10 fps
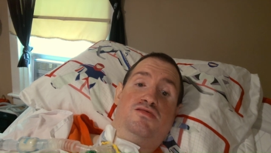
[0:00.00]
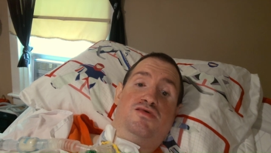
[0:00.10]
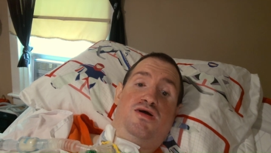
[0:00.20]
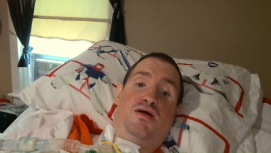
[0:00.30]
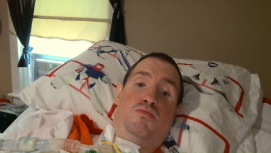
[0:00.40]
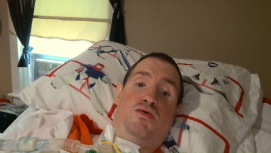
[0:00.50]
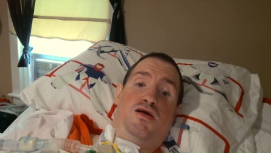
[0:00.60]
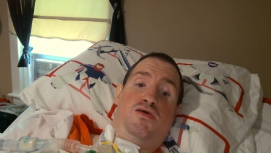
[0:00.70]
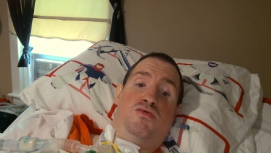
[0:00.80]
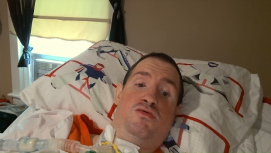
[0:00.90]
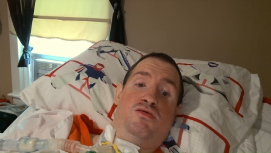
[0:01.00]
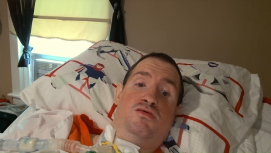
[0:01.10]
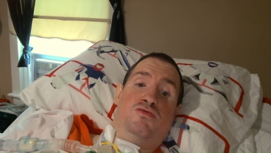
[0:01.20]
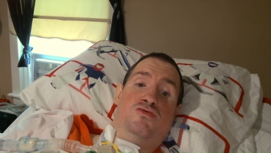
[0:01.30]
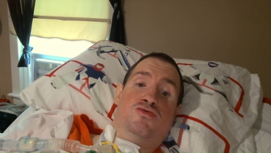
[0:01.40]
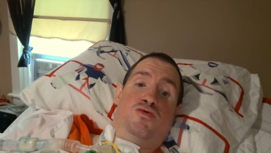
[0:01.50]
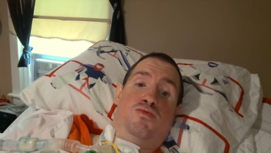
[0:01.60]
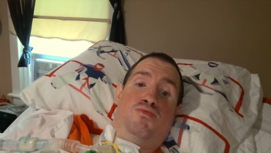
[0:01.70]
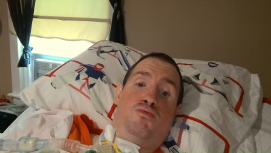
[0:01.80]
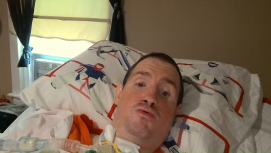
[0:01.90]
Tyrell
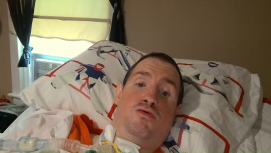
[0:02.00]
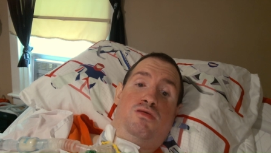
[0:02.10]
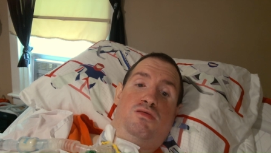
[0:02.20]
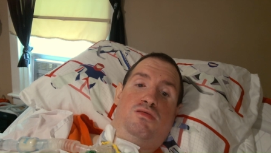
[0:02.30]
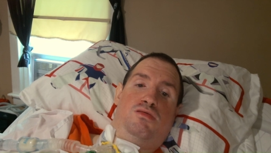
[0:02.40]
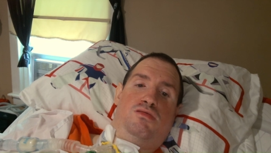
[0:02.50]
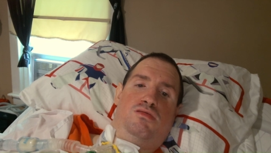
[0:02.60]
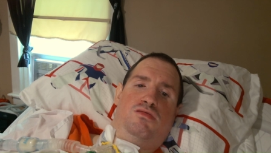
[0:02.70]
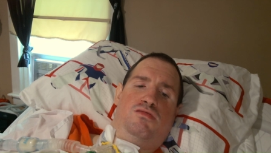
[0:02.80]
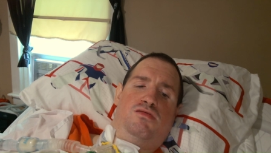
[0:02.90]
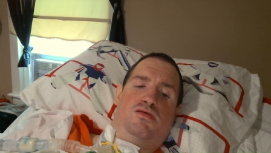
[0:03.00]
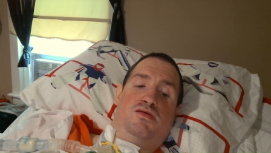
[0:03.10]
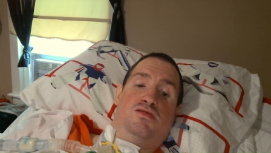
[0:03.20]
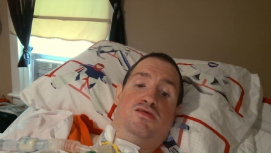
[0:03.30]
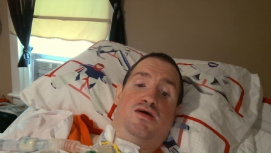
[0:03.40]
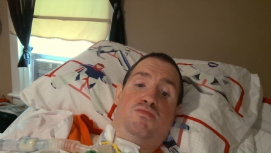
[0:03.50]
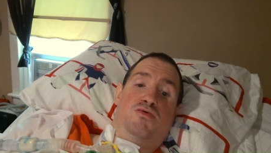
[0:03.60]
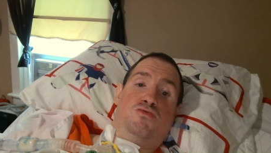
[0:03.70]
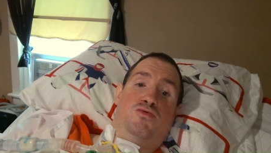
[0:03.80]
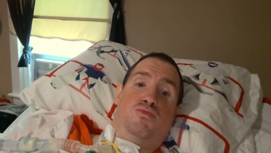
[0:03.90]
Goulbourne.
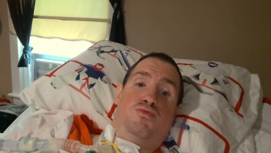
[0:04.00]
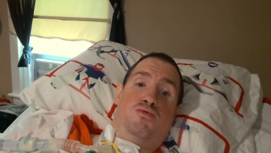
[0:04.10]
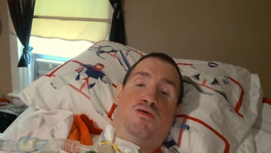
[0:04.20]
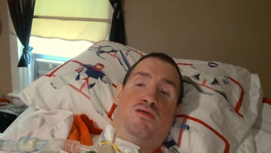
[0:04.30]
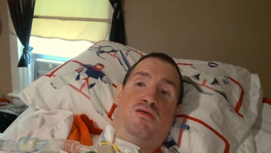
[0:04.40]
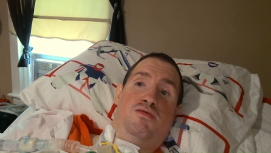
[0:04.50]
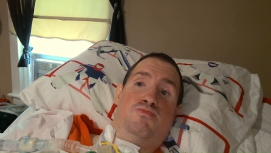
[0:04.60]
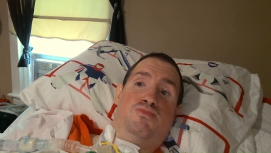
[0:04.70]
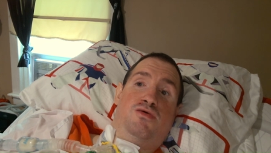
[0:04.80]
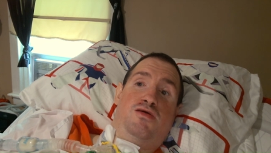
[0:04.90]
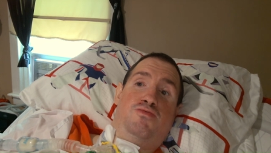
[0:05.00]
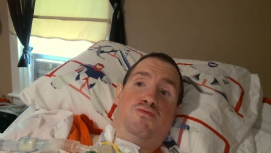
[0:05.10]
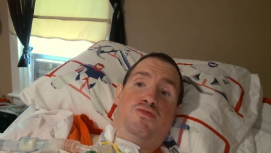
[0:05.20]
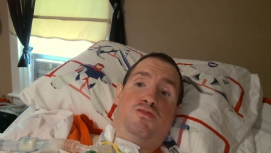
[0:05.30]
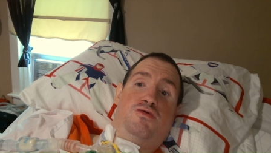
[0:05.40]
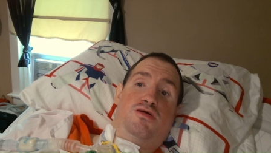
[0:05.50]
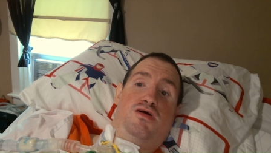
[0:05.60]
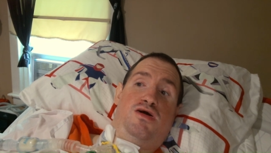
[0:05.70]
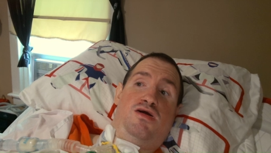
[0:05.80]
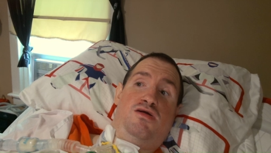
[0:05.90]
Tyrell Goulbourne played for the
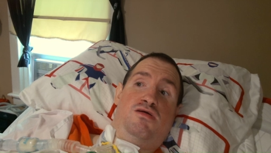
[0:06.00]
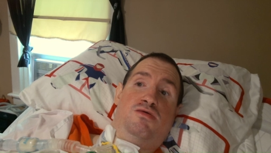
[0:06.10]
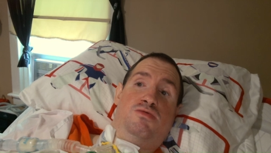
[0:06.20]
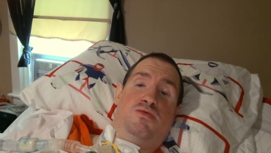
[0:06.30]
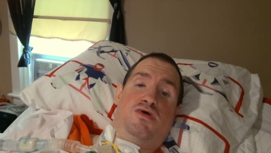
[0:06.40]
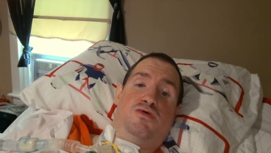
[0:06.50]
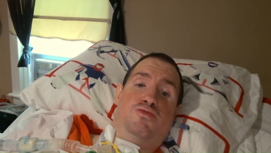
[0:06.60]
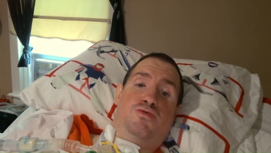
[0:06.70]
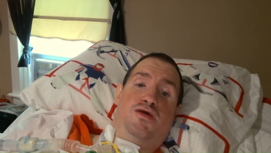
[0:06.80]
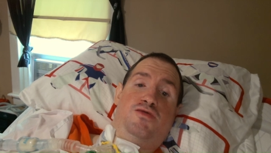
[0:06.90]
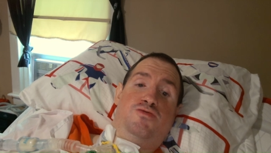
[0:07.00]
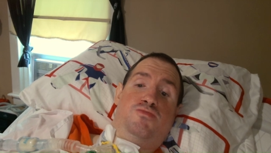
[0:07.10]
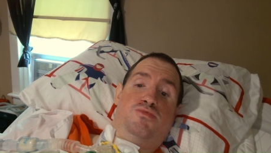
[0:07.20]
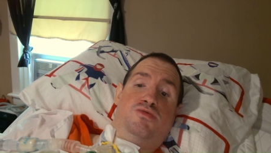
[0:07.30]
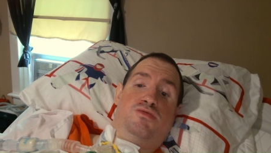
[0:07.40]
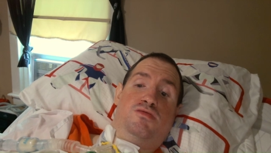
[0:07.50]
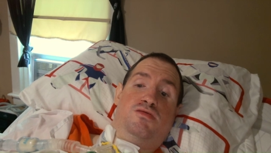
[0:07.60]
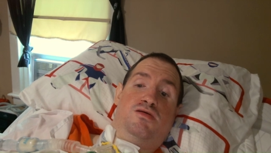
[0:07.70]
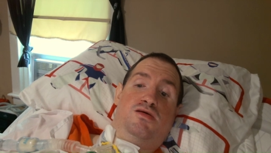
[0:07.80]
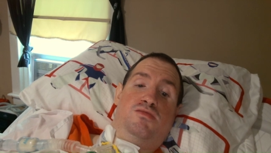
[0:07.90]
Lehigh Valley Phantoms,
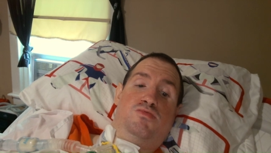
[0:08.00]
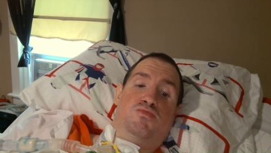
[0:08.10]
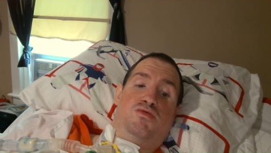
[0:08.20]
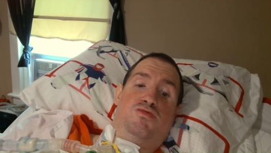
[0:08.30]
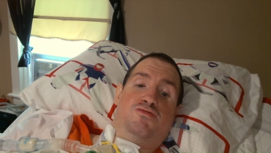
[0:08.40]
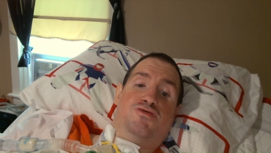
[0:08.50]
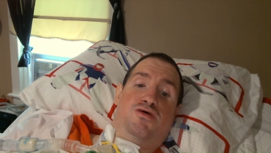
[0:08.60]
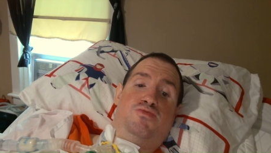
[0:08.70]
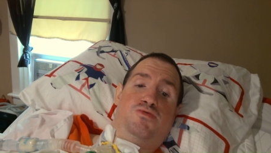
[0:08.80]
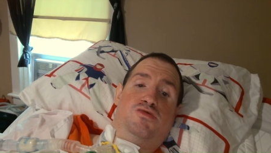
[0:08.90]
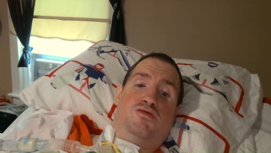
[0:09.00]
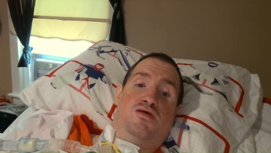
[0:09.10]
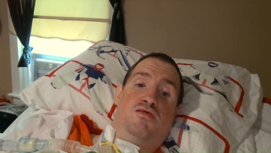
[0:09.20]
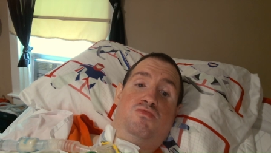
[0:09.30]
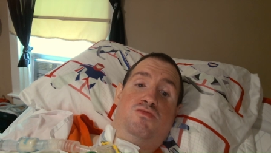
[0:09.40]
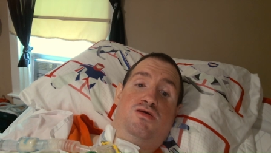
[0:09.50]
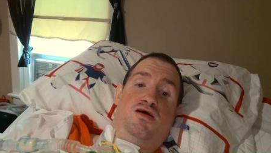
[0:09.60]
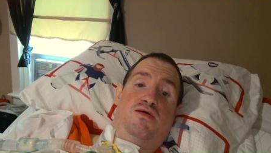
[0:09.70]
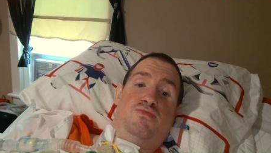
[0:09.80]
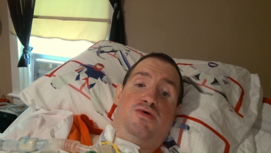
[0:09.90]
and he was one of the toughest
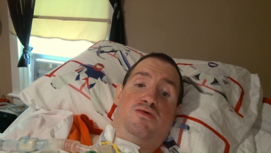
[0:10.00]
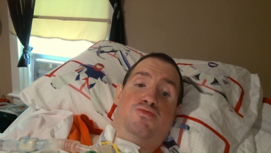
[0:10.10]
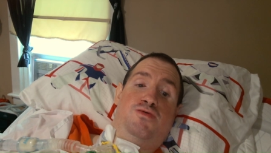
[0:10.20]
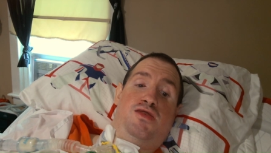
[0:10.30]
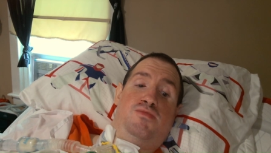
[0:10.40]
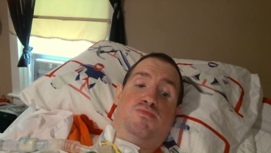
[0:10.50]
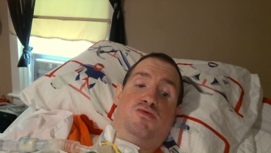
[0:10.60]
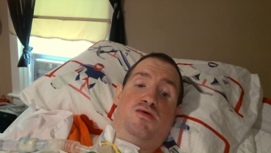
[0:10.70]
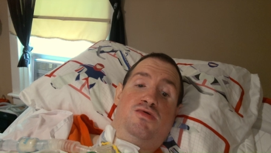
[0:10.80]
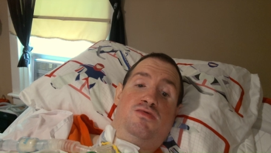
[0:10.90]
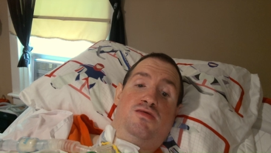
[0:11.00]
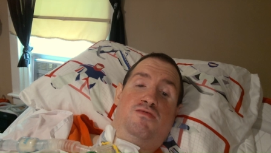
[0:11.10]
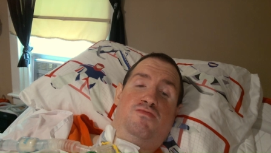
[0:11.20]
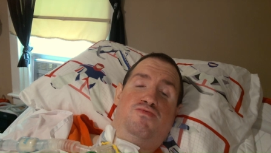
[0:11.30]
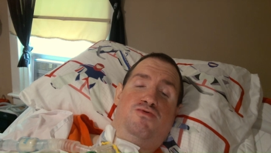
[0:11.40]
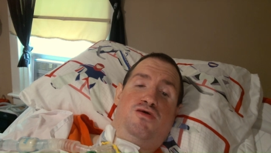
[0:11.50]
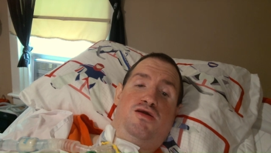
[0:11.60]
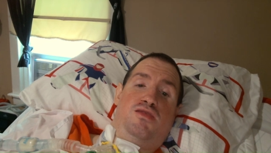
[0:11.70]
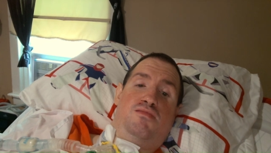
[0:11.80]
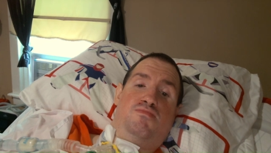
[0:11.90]
Lehigh Valley Phantoms that ever played.